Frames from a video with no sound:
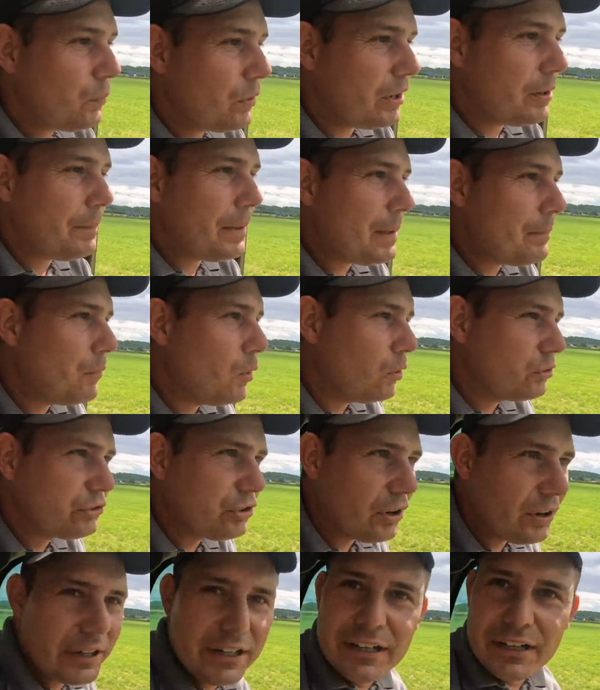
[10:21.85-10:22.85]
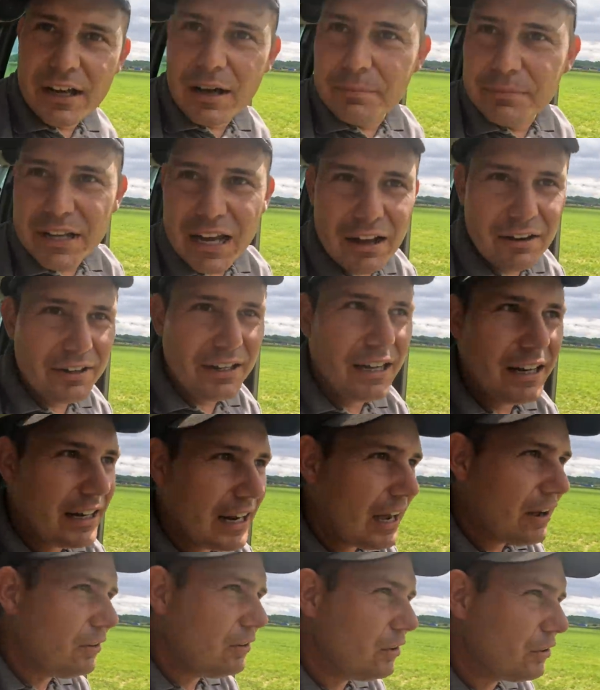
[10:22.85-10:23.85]
We're a bit more tidied up down here
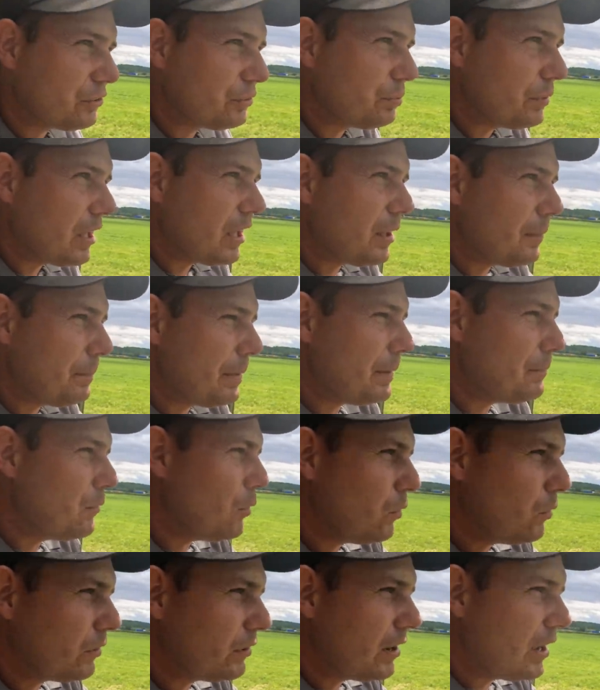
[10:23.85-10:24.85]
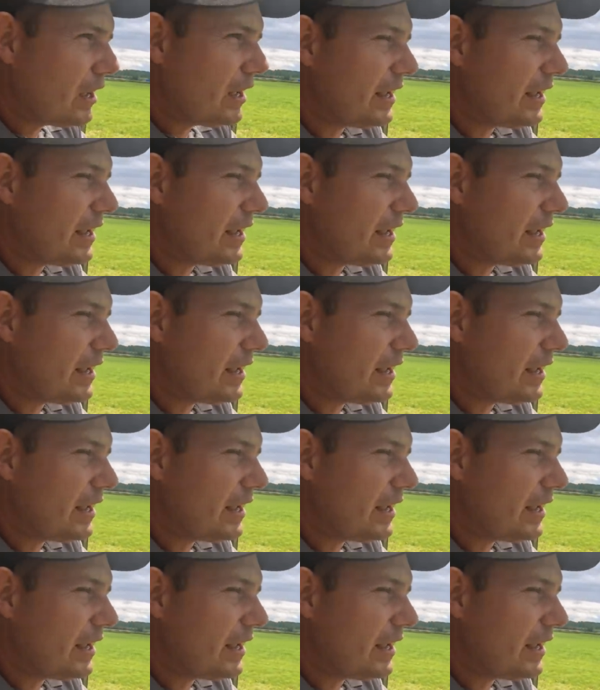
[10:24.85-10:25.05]
now. It looks uh, a bit more uh,